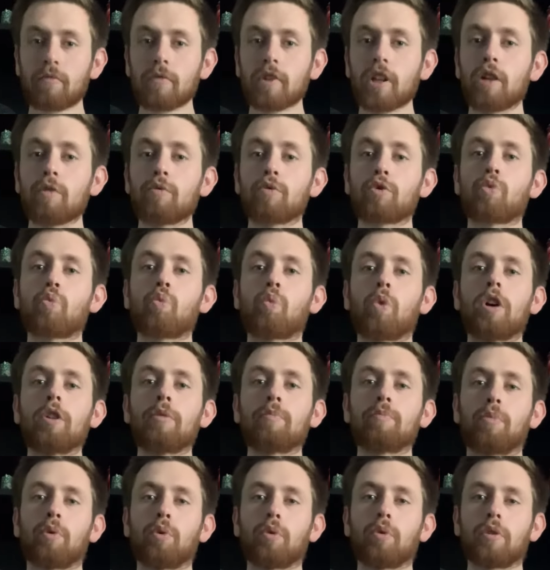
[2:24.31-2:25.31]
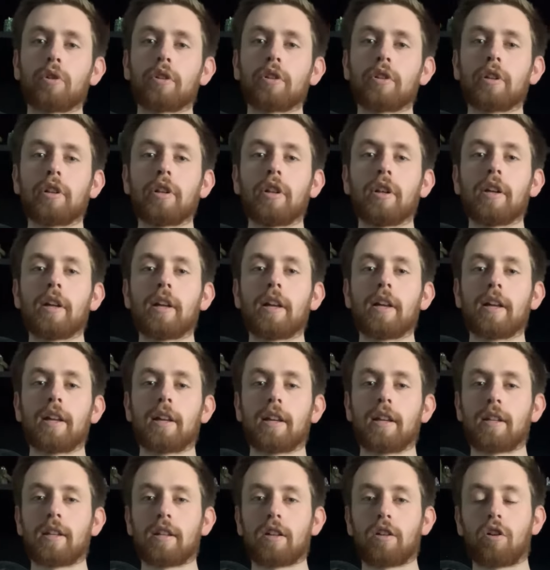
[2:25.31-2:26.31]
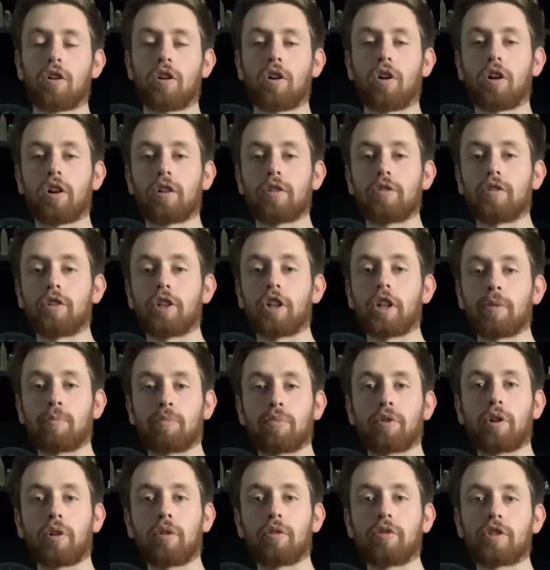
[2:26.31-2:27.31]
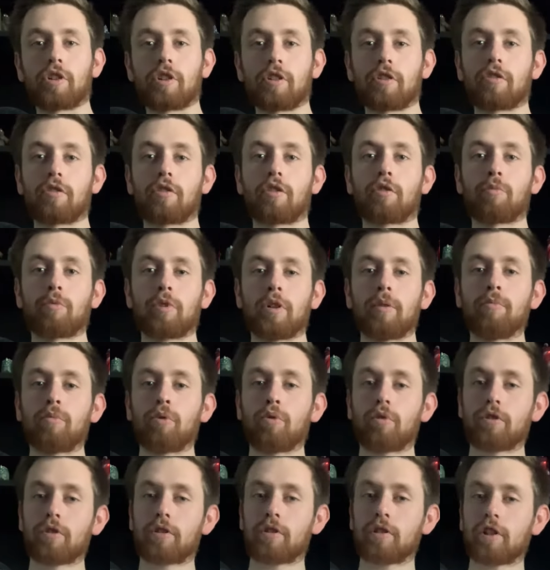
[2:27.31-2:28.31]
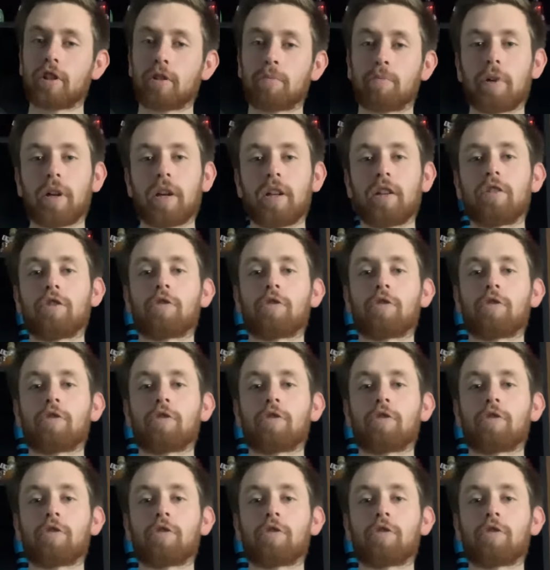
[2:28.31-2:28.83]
It was 1 board on the approach is 3 boards to the pins,